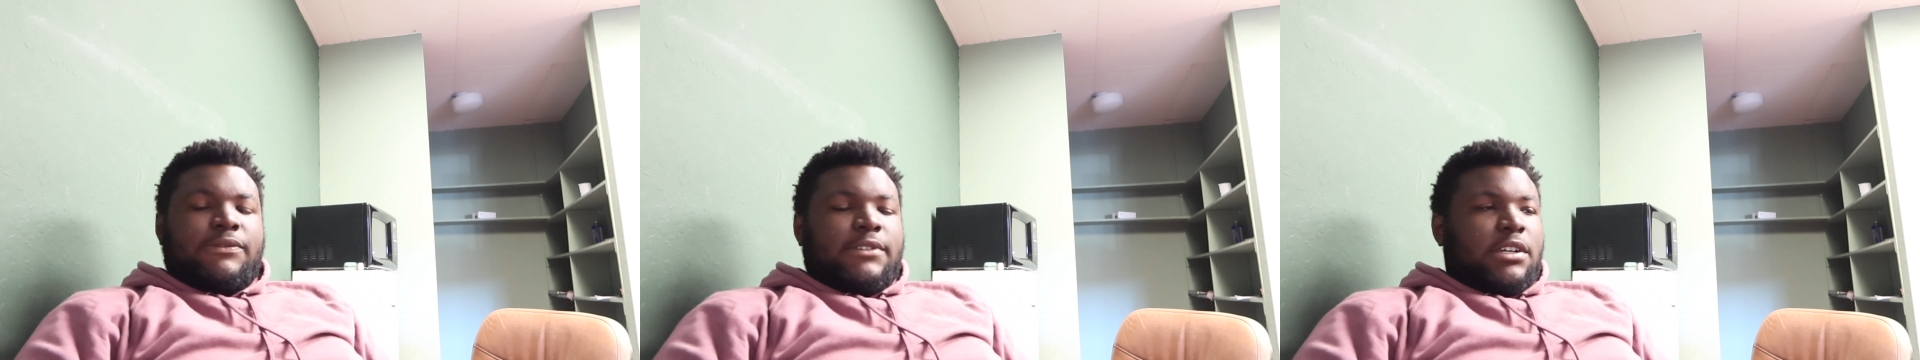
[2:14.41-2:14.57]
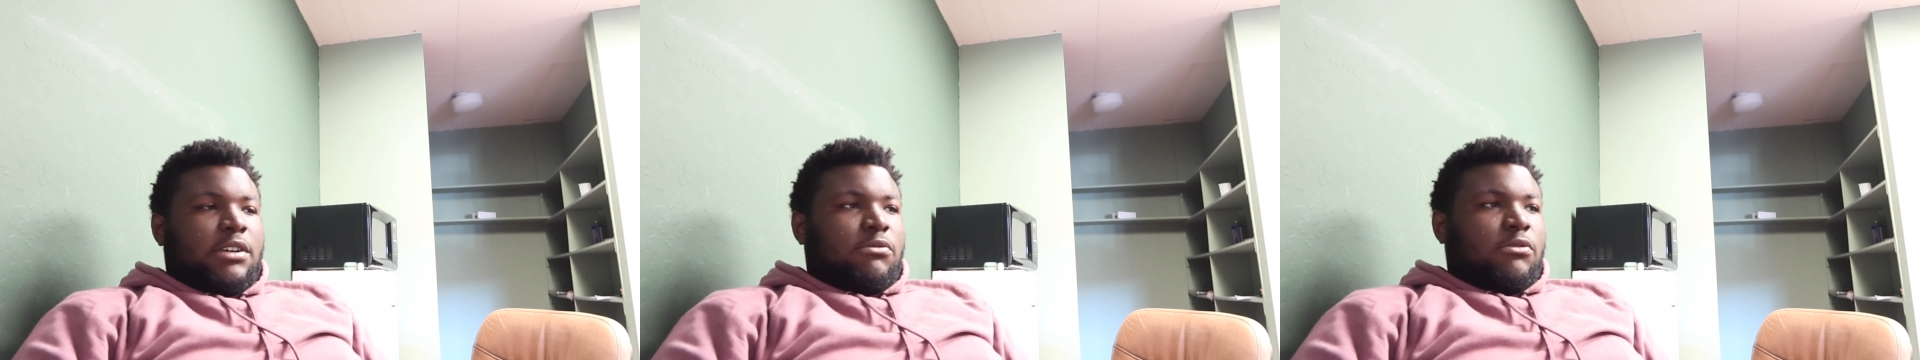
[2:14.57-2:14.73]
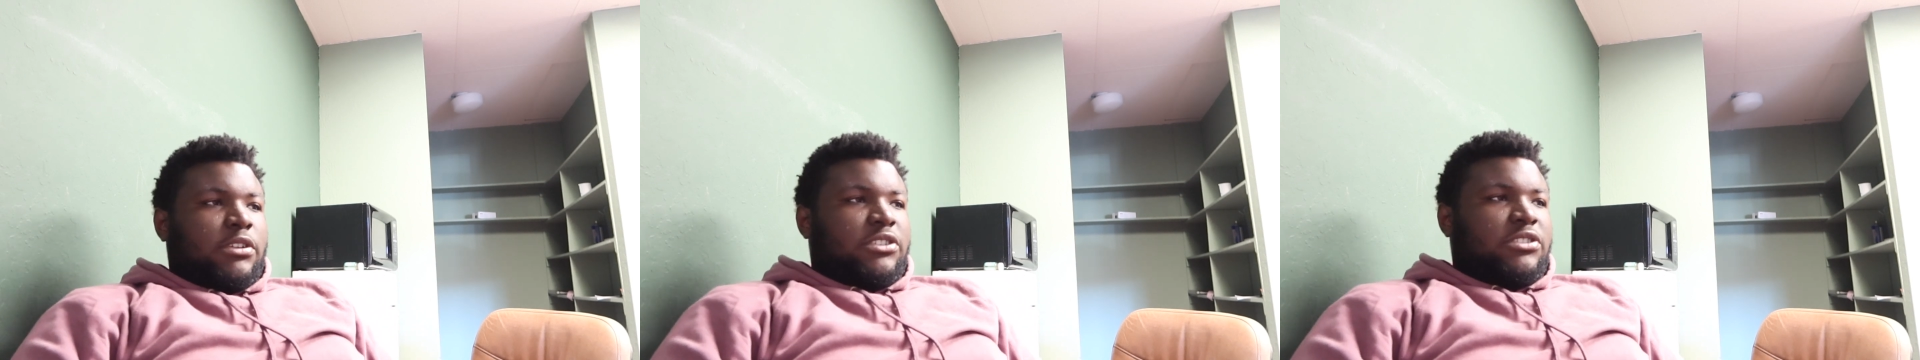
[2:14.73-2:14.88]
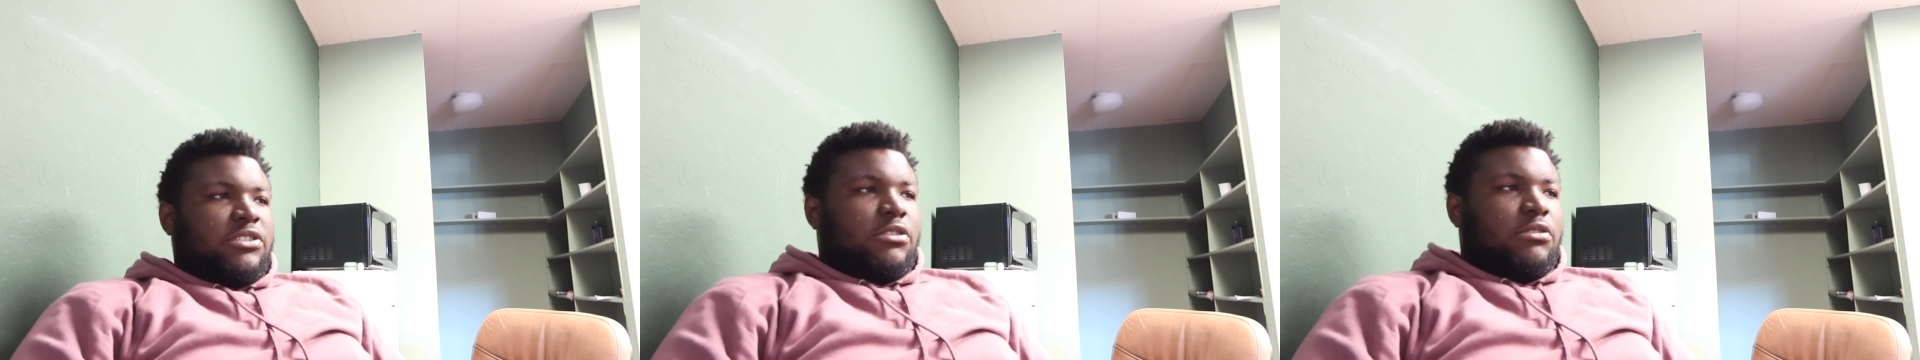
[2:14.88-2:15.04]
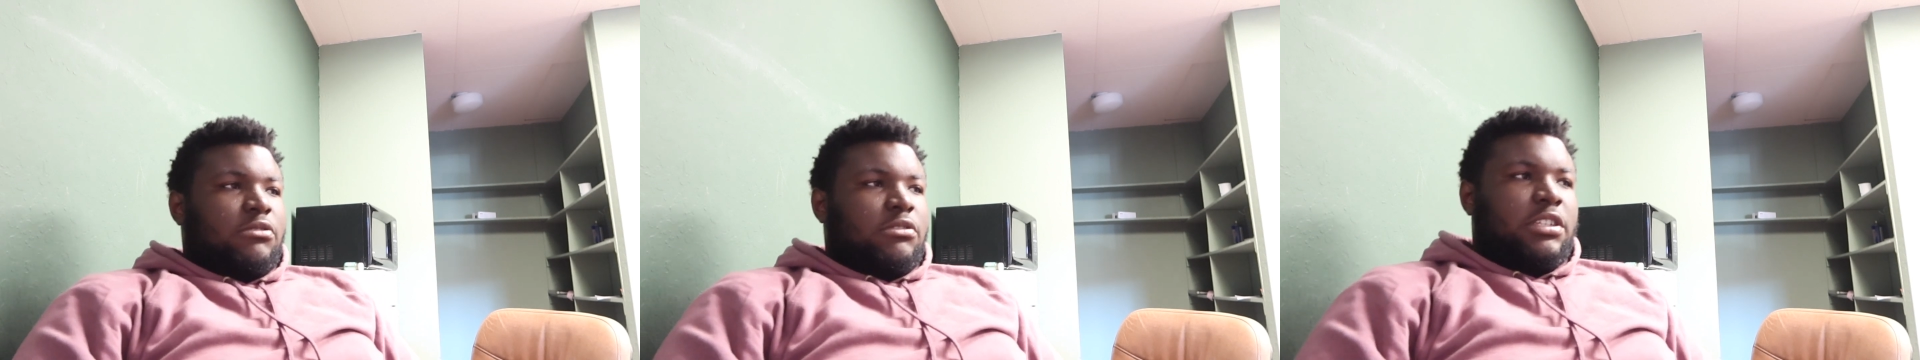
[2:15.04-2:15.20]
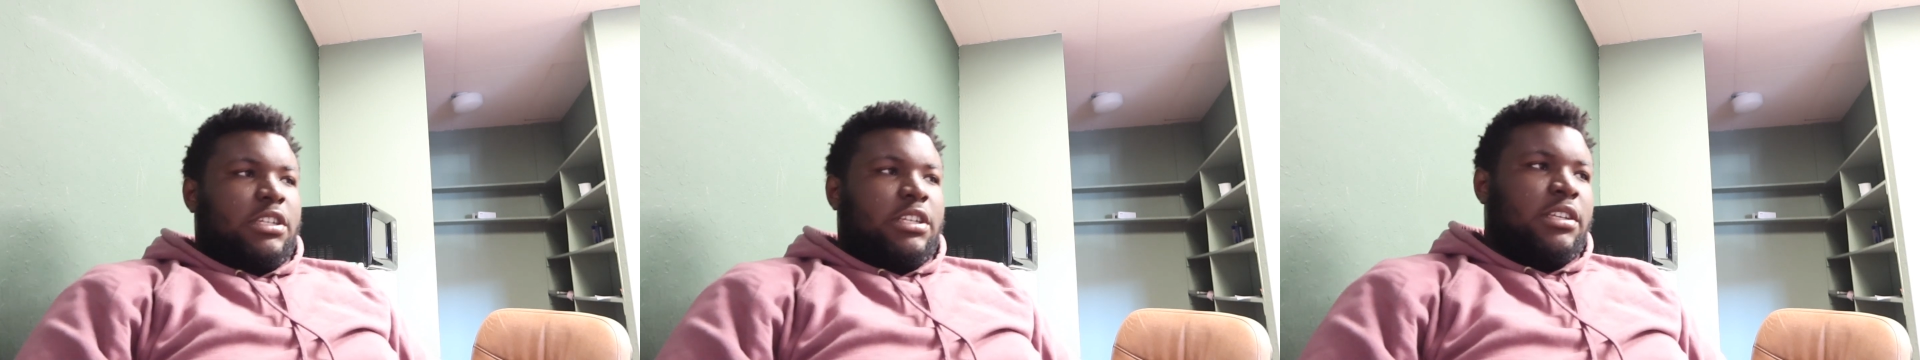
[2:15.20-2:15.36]
one
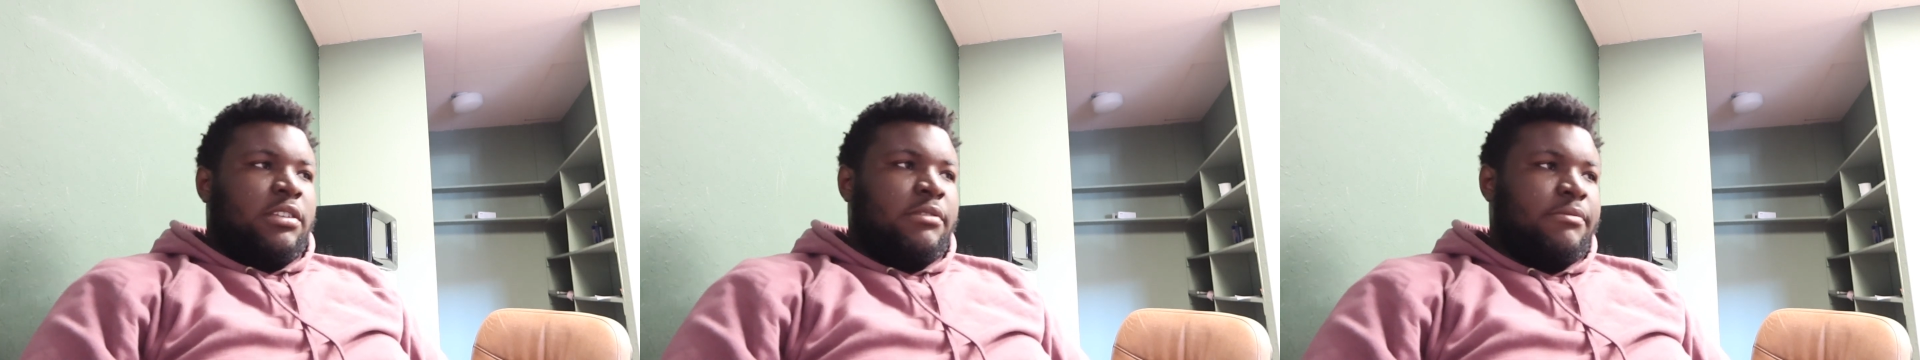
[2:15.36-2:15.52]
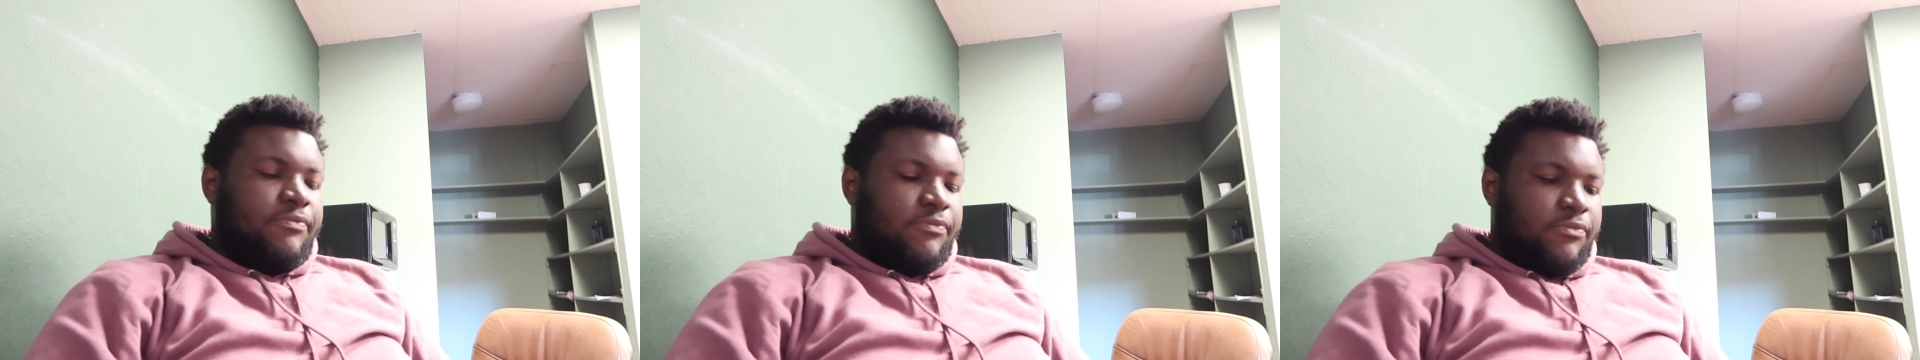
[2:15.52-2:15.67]
stone today.